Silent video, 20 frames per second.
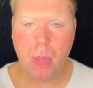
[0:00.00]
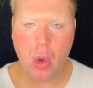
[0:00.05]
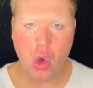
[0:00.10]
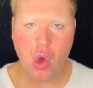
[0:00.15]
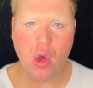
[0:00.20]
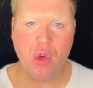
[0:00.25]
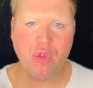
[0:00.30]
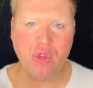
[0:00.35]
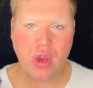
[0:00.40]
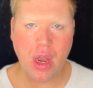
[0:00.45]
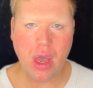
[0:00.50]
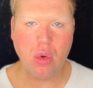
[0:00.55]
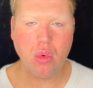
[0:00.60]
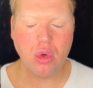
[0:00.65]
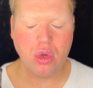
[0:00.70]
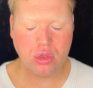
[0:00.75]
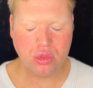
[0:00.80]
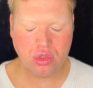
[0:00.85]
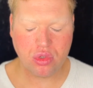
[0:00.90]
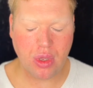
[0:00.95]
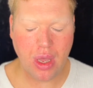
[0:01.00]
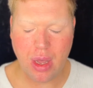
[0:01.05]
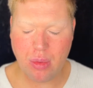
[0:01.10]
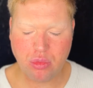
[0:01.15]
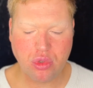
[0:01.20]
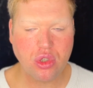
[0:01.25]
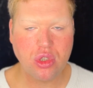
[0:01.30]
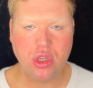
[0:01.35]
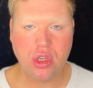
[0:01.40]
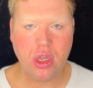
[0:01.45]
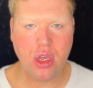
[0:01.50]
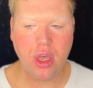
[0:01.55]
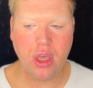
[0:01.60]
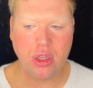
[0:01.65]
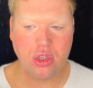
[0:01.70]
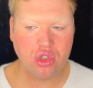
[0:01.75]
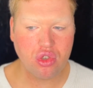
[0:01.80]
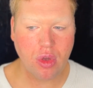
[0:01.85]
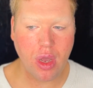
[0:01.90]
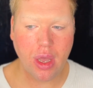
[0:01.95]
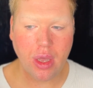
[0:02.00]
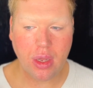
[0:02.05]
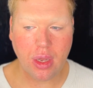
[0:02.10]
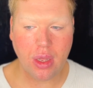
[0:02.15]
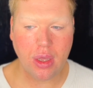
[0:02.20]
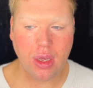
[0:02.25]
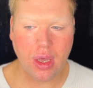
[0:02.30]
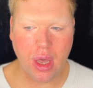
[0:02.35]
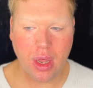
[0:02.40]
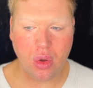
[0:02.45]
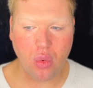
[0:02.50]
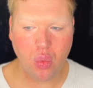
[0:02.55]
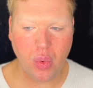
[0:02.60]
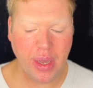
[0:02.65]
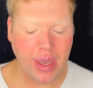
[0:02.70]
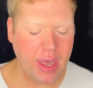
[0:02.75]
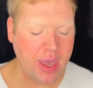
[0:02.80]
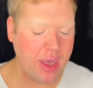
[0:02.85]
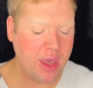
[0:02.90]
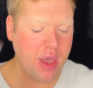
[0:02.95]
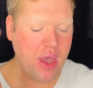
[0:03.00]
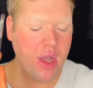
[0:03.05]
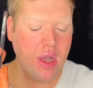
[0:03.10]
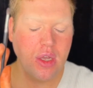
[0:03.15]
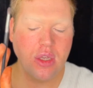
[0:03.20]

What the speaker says: but for now I'm just going to try and like kind of wing it.